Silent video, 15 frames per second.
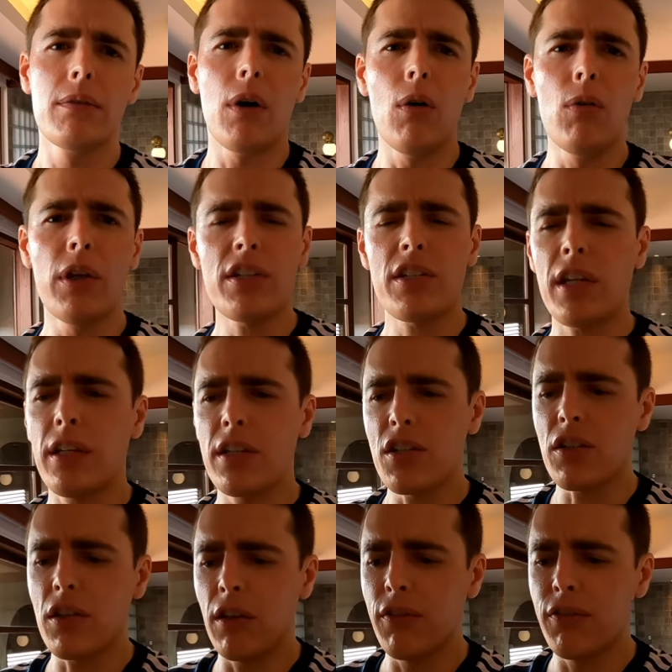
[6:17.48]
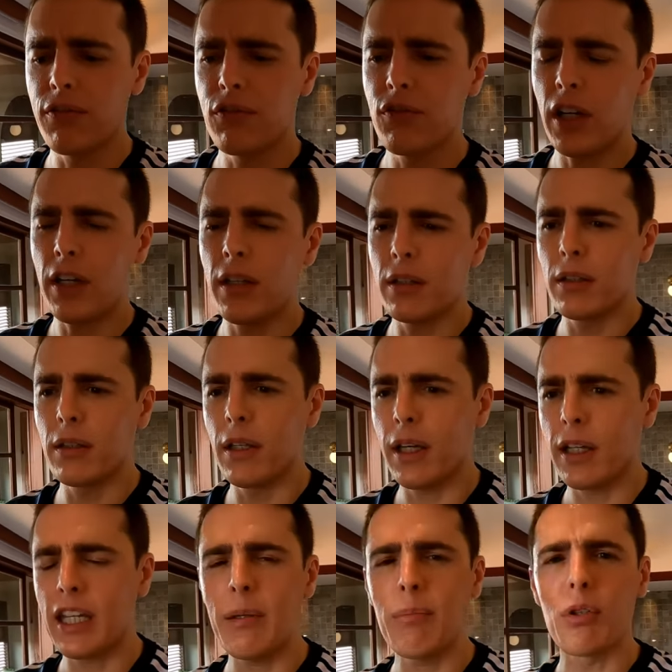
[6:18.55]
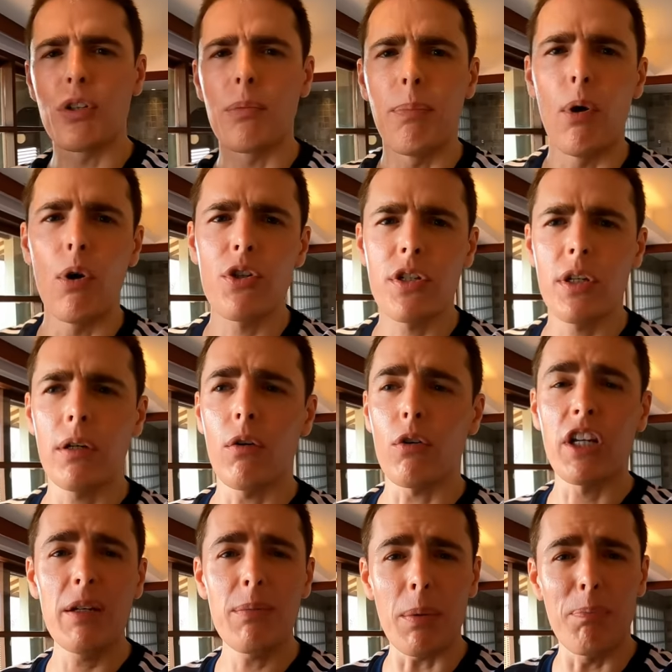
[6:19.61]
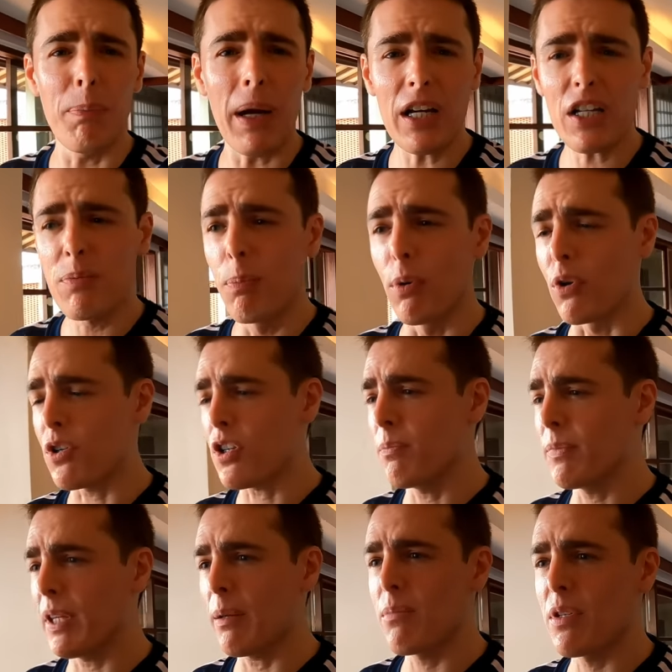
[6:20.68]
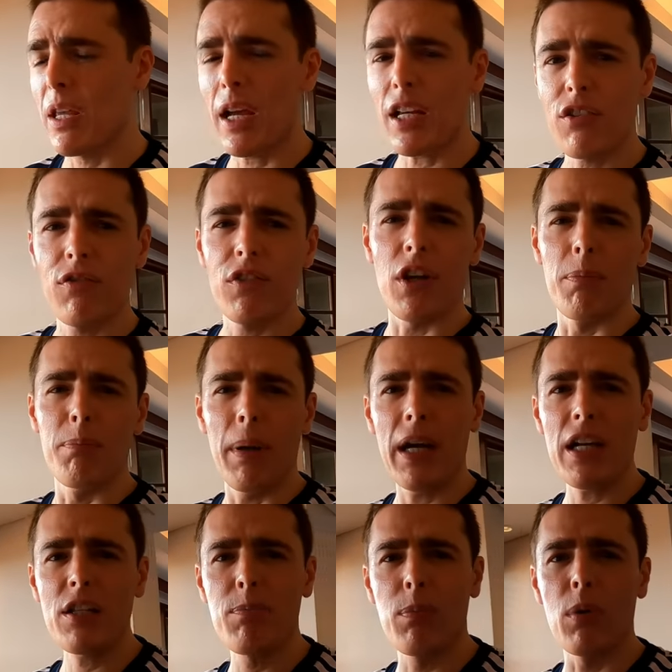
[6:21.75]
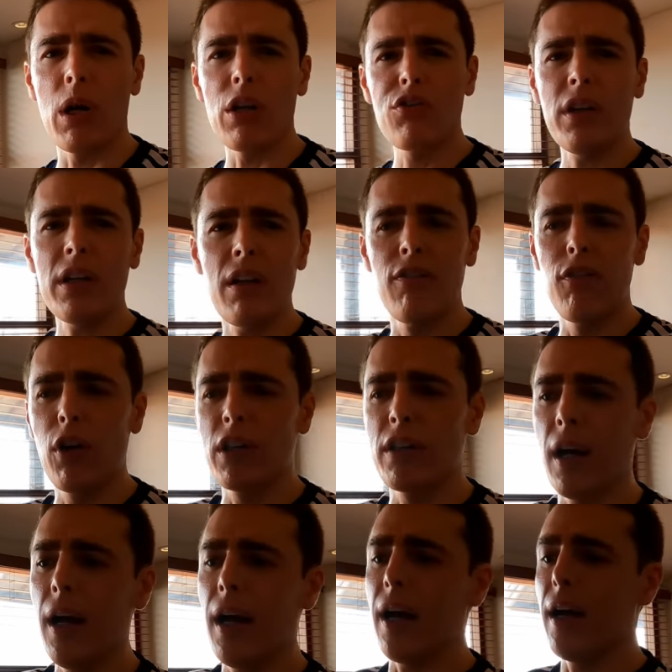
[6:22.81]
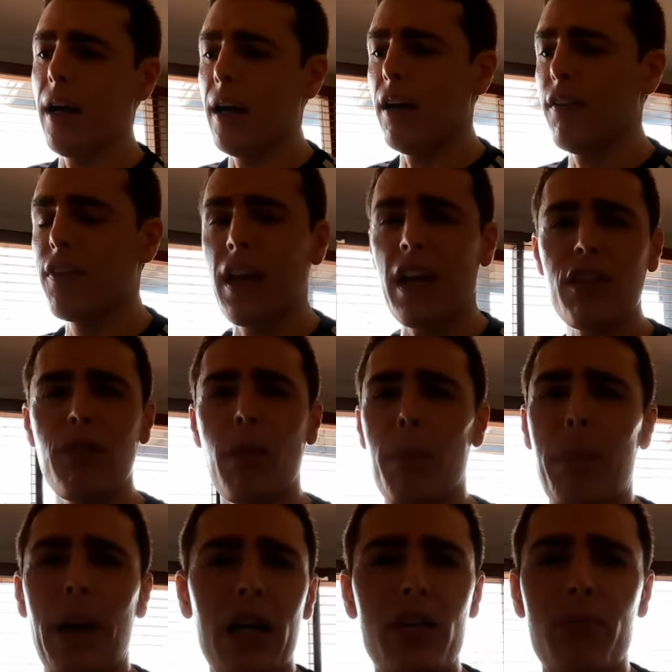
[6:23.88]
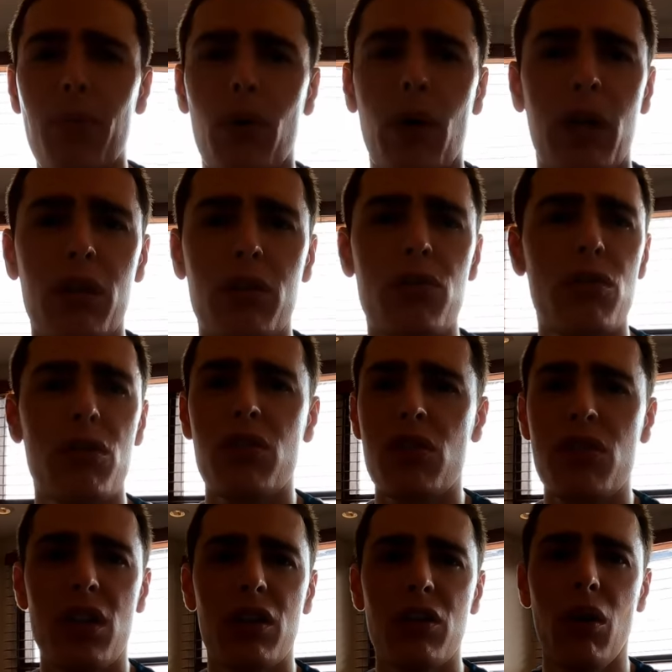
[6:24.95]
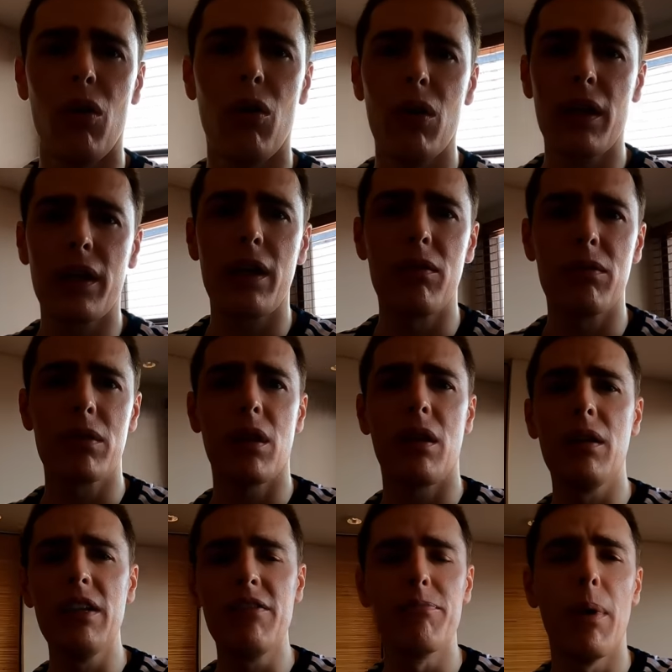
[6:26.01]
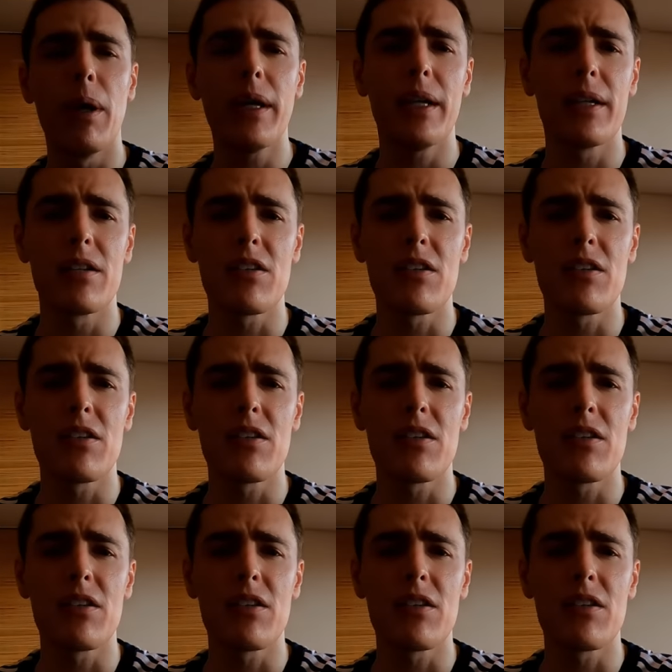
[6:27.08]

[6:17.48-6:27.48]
all this kind of stuff. Try and keep your deposit or keep your passport. Sometimes they ask for your passport. I try and avoid that. If they ask for my passport, I usually just say no, like I'll leave money